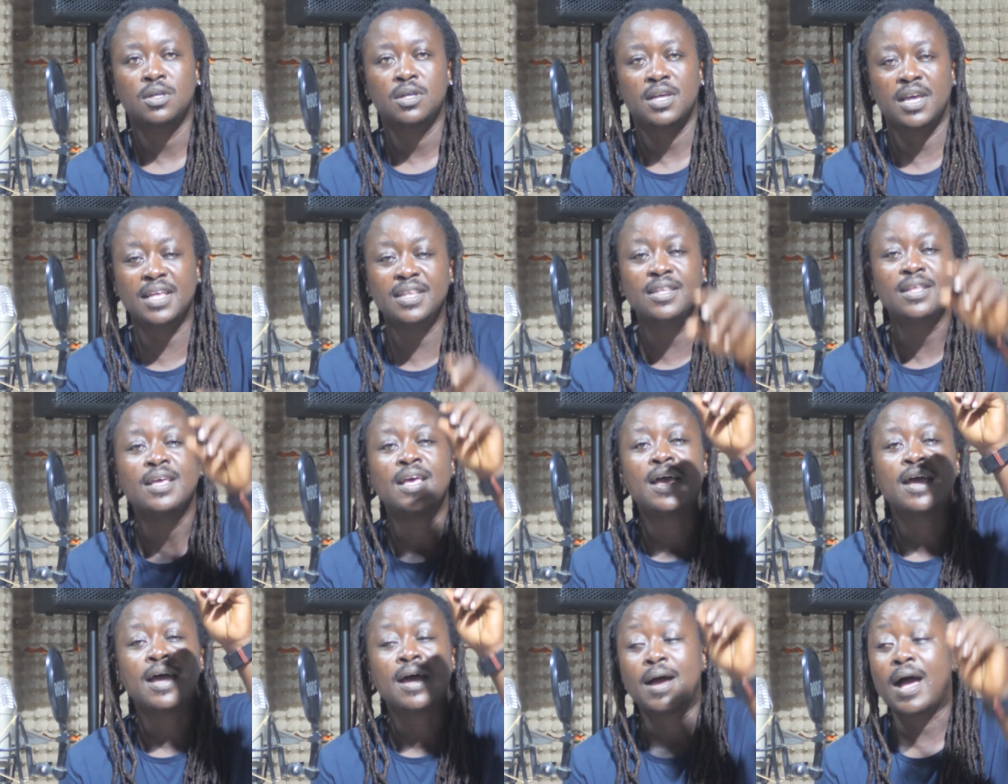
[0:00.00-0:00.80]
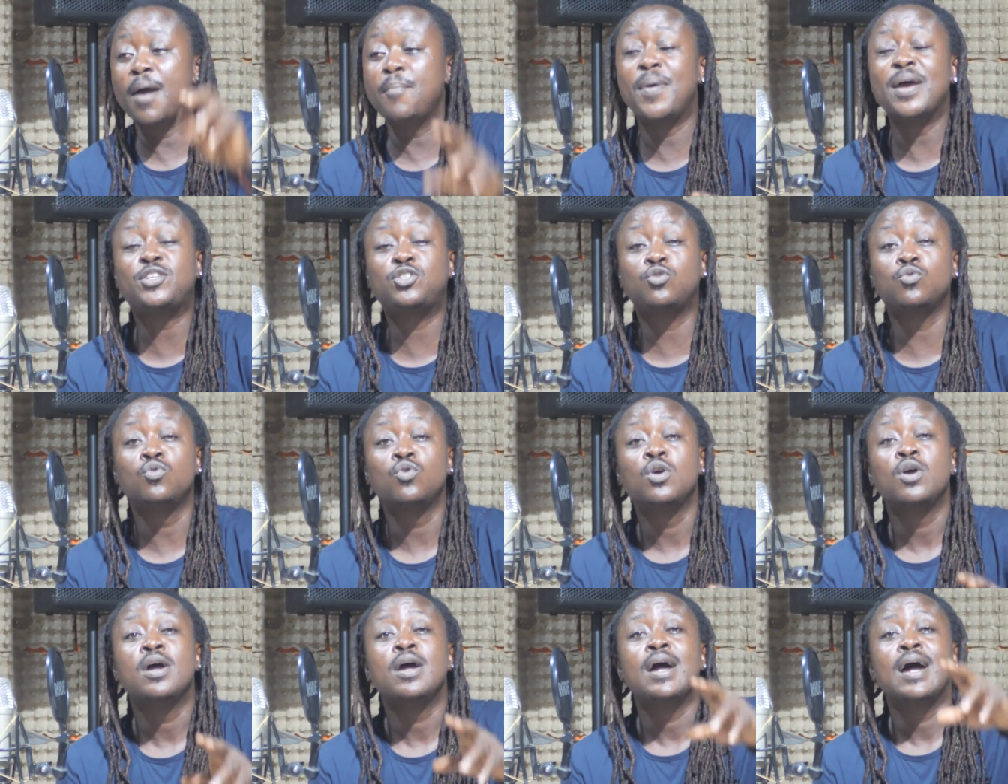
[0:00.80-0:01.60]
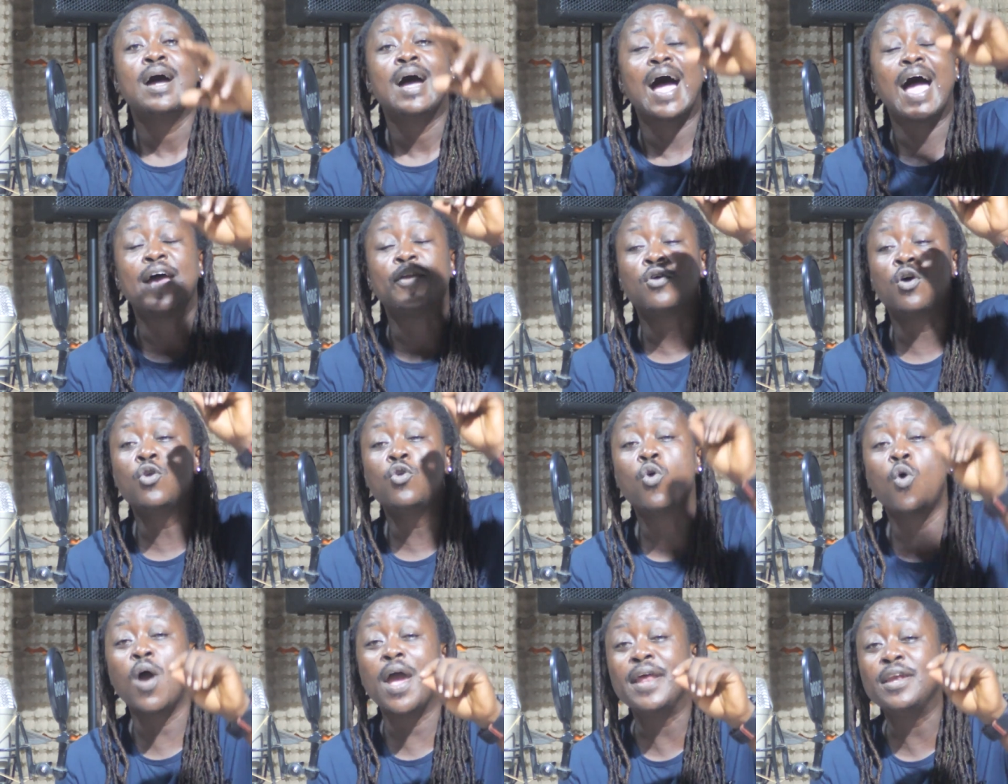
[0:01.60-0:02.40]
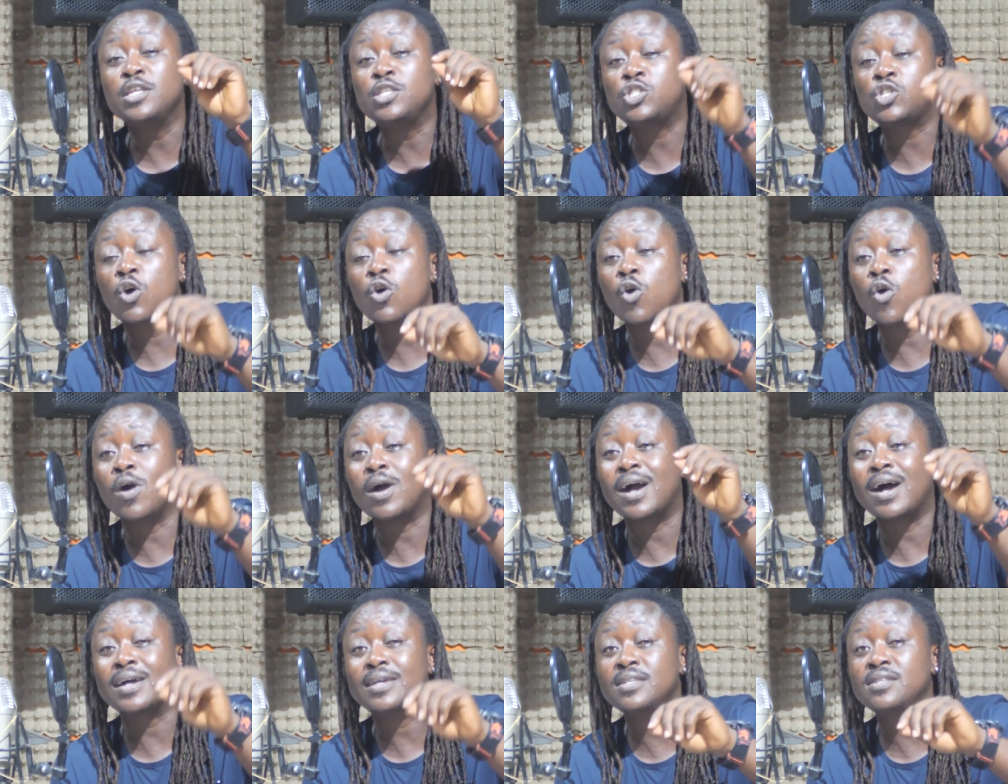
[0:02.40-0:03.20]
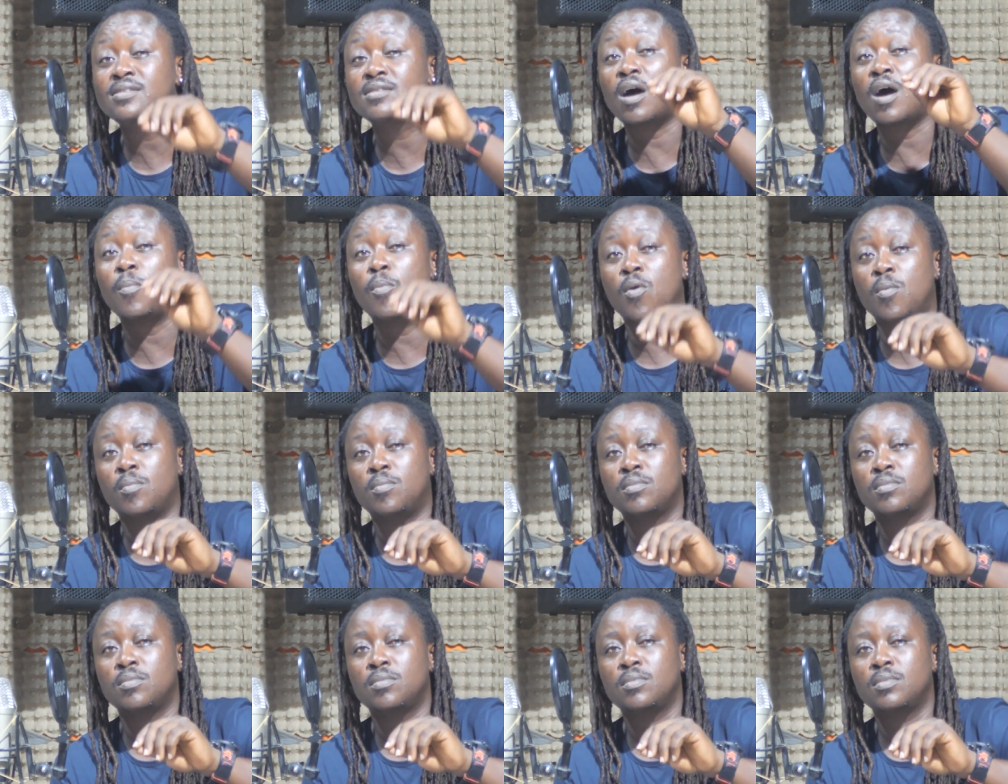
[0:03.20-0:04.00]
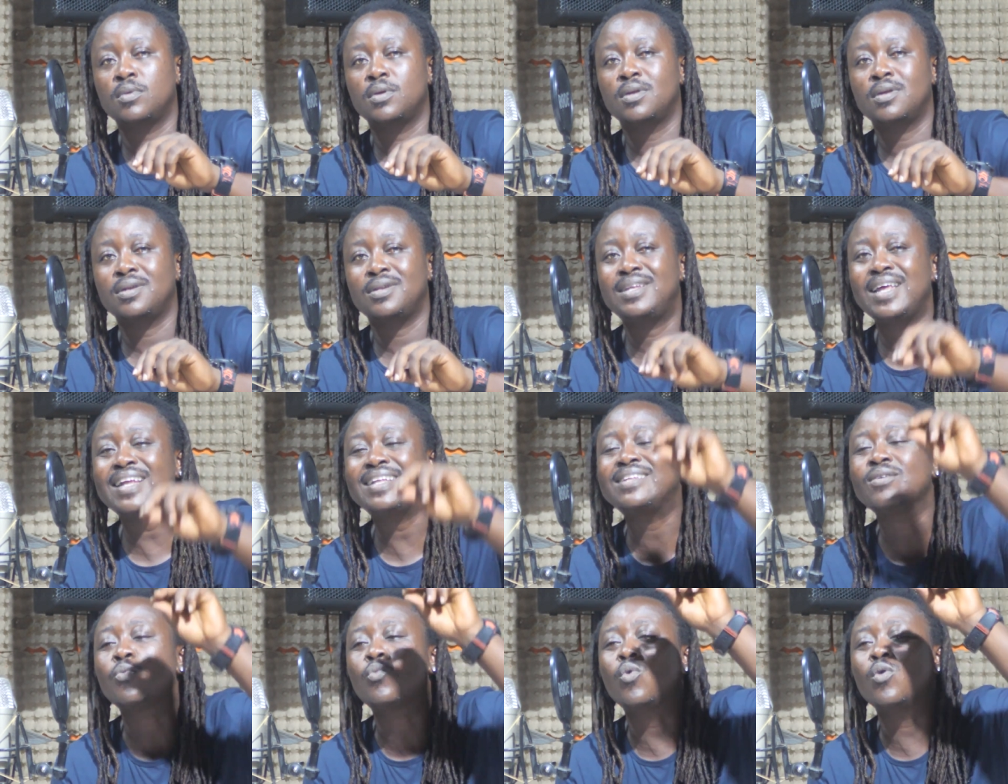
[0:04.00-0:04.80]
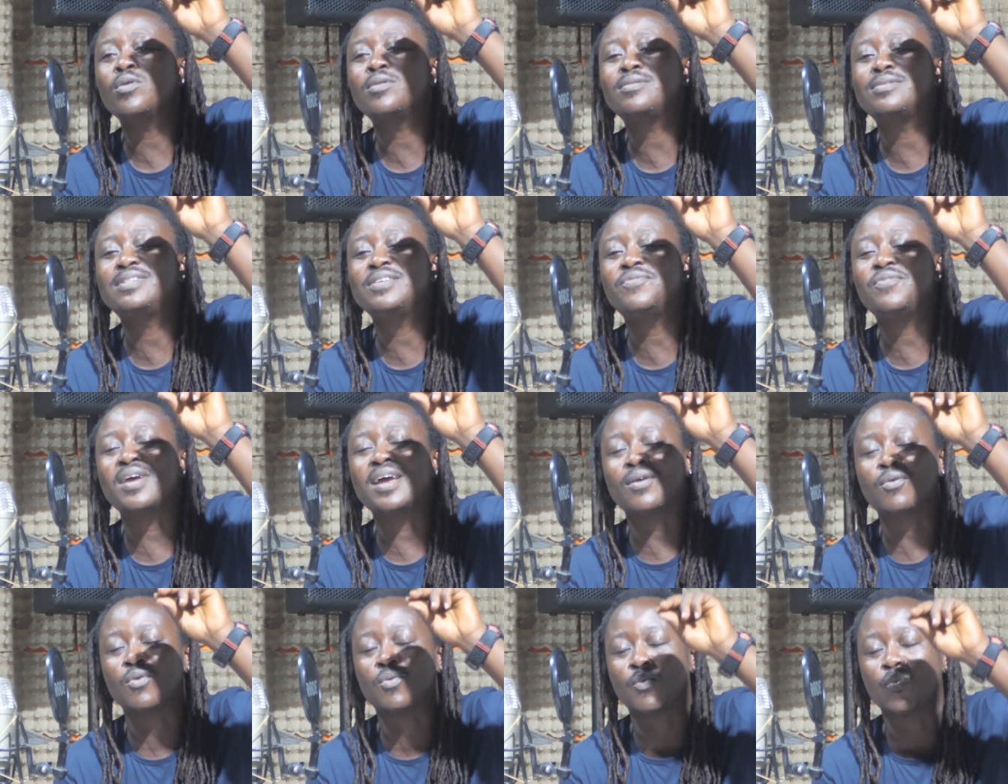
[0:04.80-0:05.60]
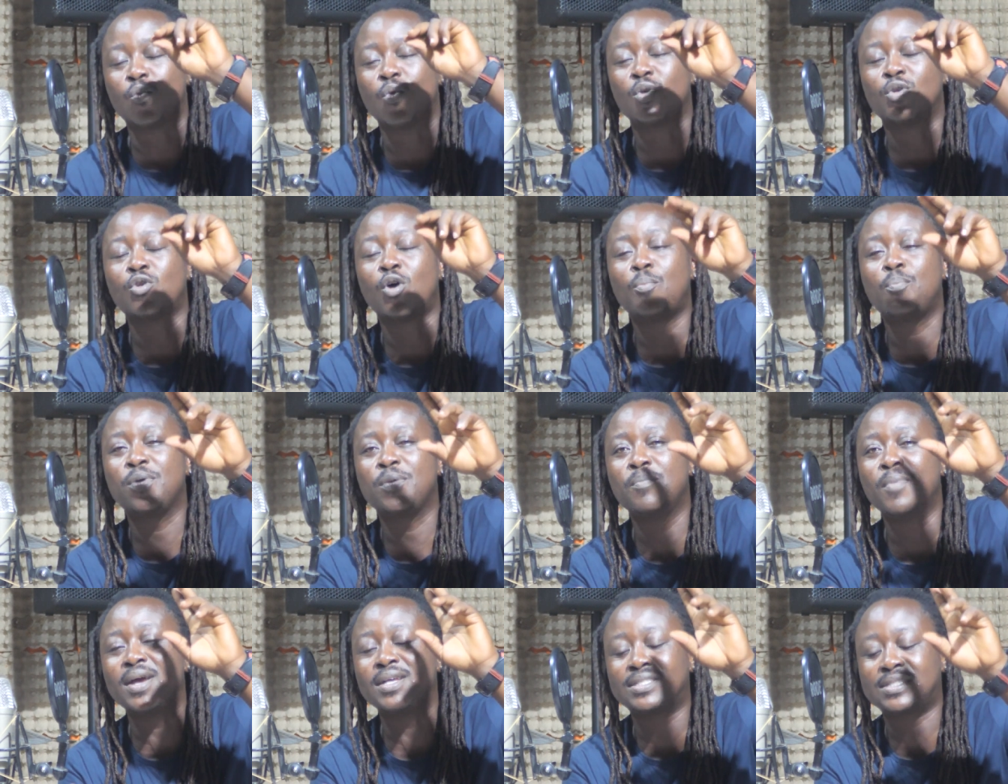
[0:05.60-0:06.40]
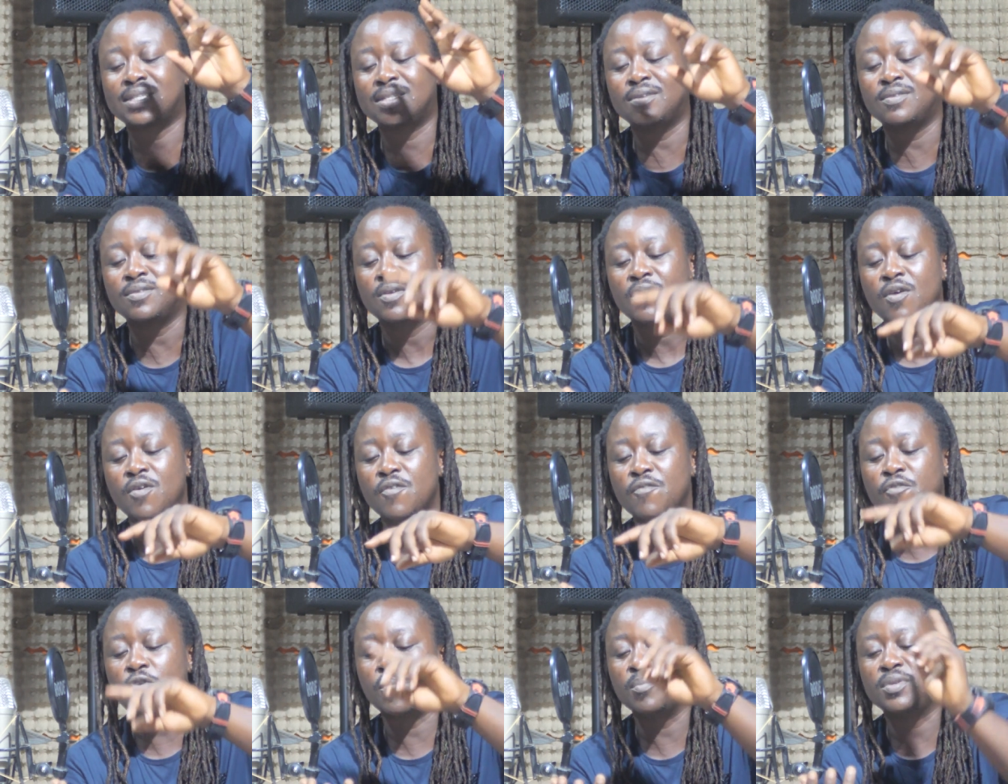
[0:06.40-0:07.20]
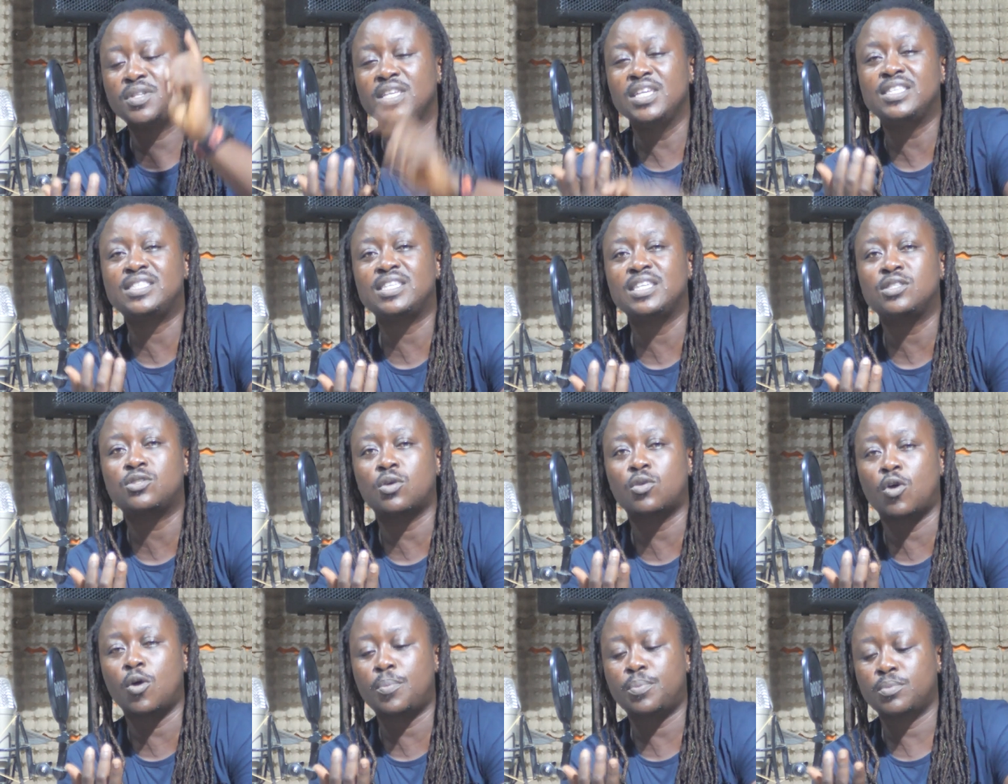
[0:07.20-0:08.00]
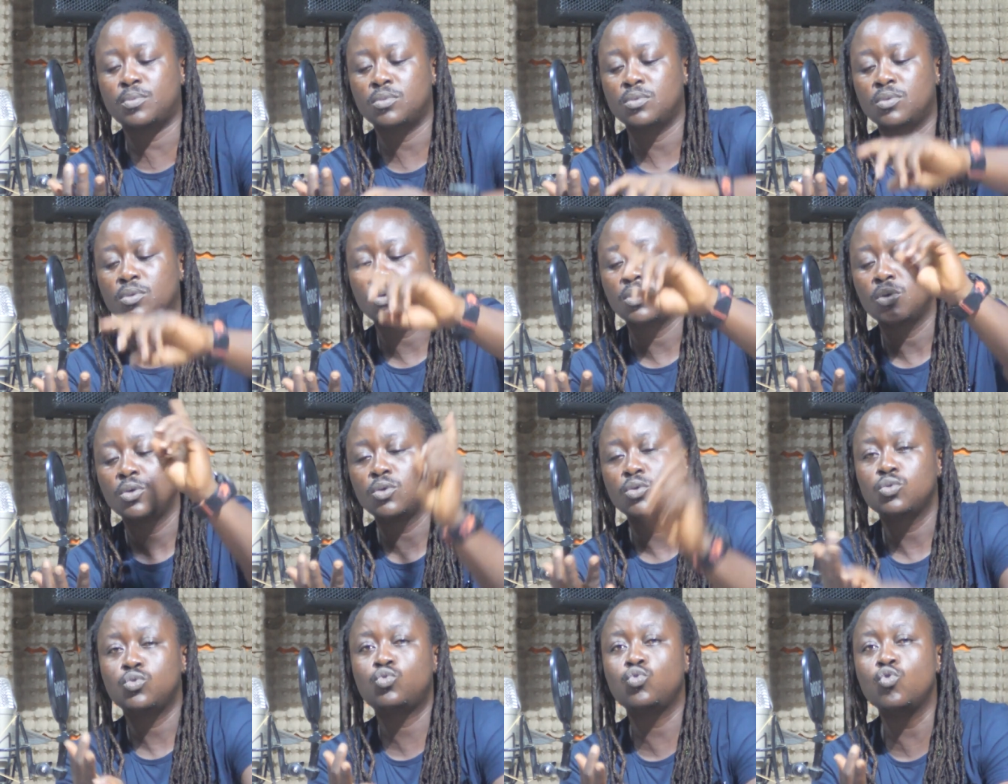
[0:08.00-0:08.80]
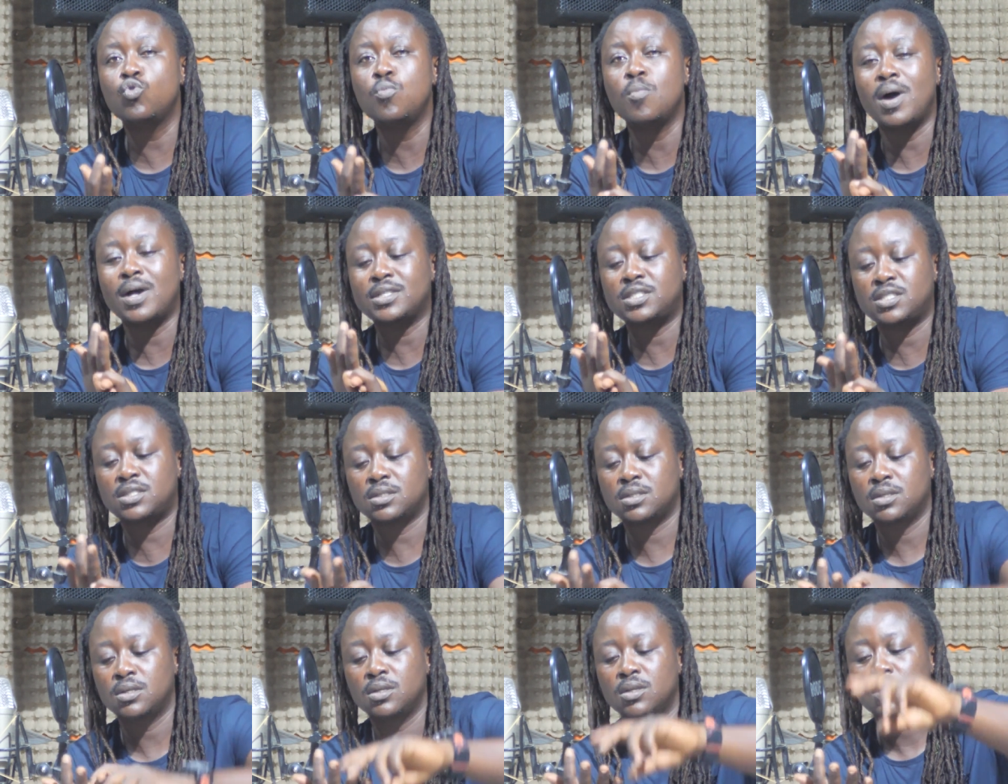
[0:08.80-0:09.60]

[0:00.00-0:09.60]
And I bet you, I don't know any song on Khaki's album that would not be mentioned from DC Turn Up, Too Much,